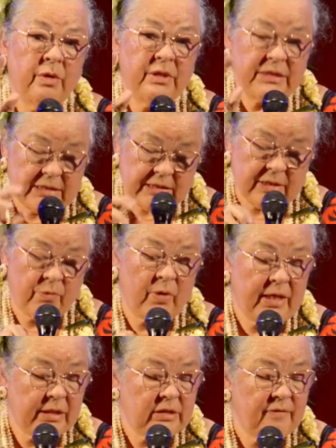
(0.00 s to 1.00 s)
This is a
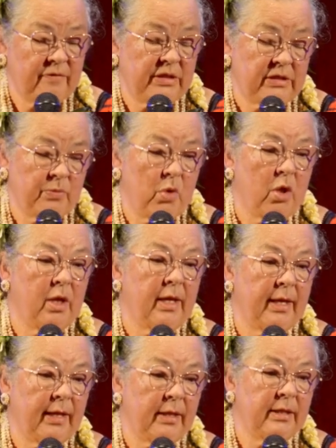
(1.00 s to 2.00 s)
relatively small
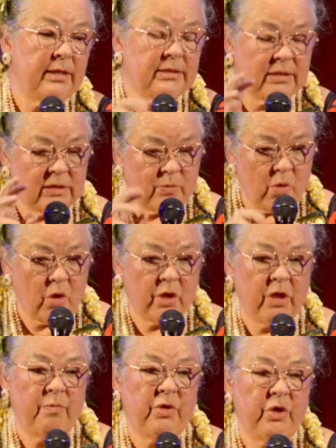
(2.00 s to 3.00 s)
island. It's a small
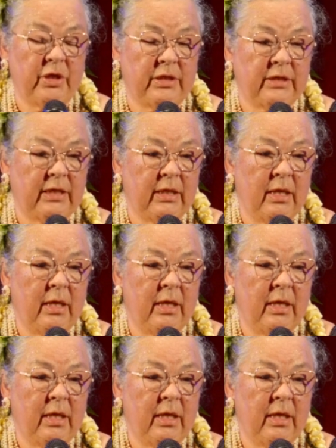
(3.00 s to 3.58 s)
community.